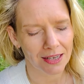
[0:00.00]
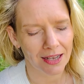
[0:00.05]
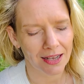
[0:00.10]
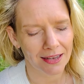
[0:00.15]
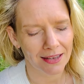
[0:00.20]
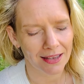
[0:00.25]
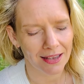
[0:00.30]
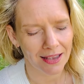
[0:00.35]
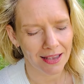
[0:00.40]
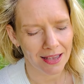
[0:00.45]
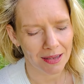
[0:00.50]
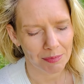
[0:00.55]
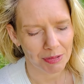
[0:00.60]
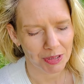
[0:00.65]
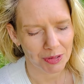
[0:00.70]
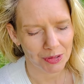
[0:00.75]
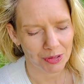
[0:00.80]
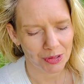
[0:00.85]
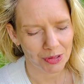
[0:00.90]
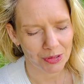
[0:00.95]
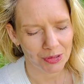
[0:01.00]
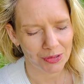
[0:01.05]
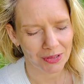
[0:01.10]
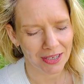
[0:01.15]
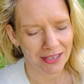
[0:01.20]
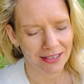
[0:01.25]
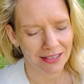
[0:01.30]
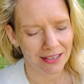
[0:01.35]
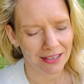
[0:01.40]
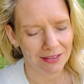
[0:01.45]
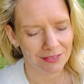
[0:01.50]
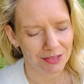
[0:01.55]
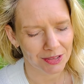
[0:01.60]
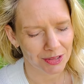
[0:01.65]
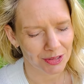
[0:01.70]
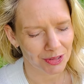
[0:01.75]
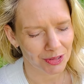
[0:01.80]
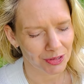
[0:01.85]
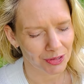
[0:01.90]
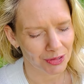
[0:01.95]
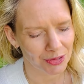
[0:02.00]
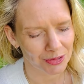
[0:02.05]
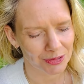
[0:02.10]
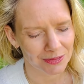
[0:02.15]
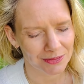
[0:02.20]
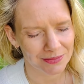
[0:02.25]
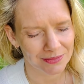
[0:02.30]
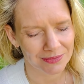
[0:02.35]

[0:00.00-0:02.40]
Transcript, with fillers: I am it all, I have it all.